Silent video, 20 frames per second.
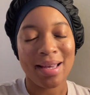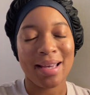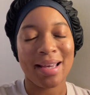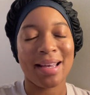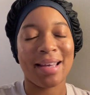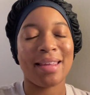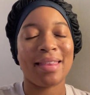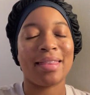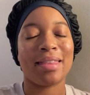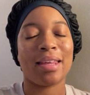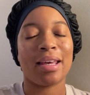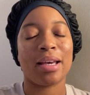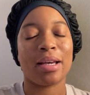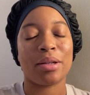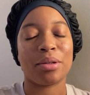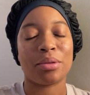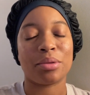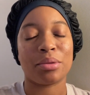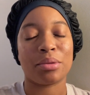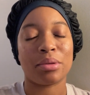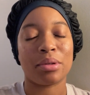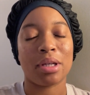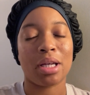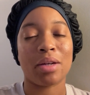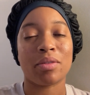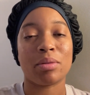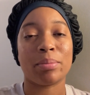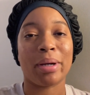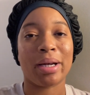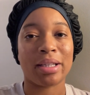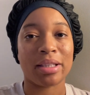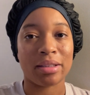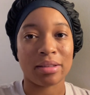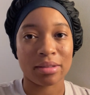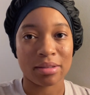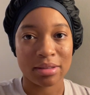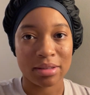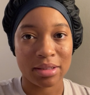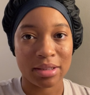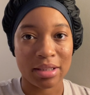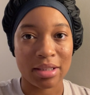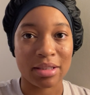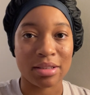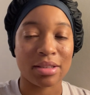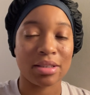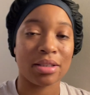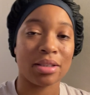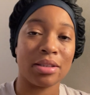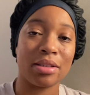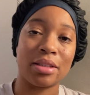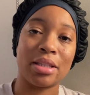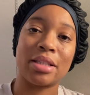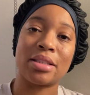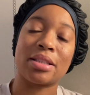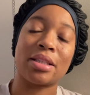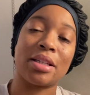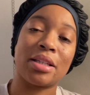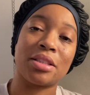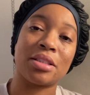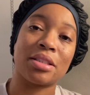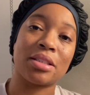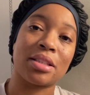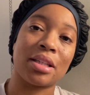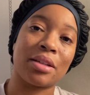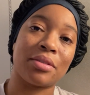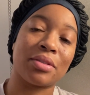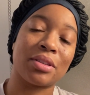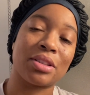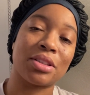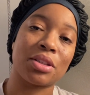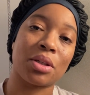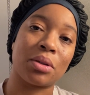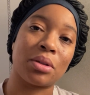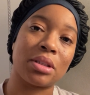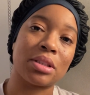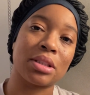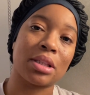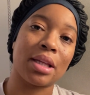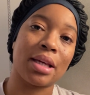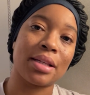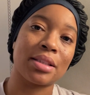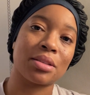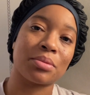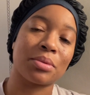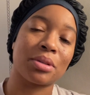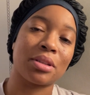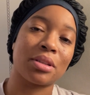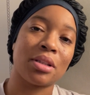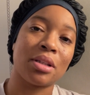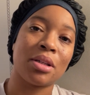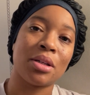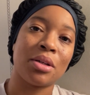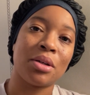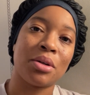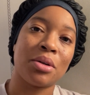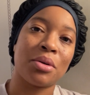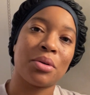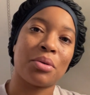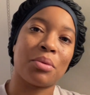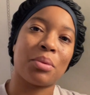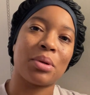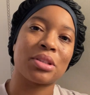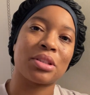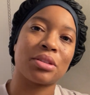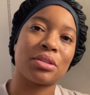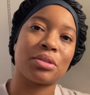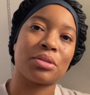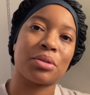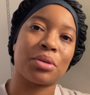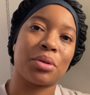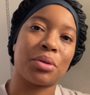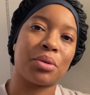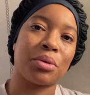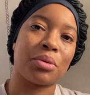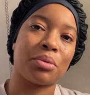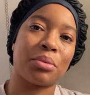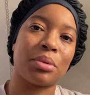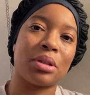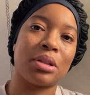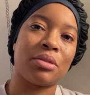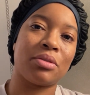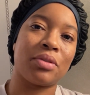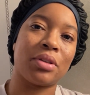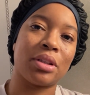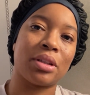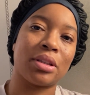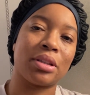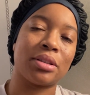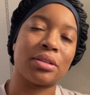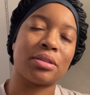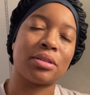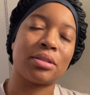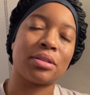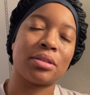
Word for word: and that everybody gets to their destination safely. So this last one wasn't really feeling